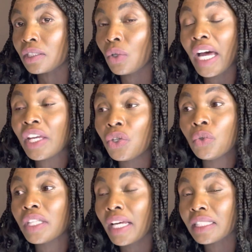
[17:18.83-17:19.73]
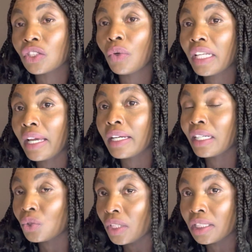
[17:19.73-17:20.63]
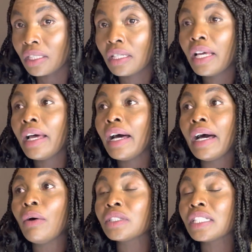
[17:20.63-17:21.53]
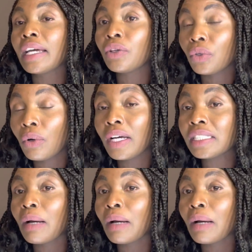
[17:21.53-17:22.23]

So I knew that. So when I graduated, I was like, you know what?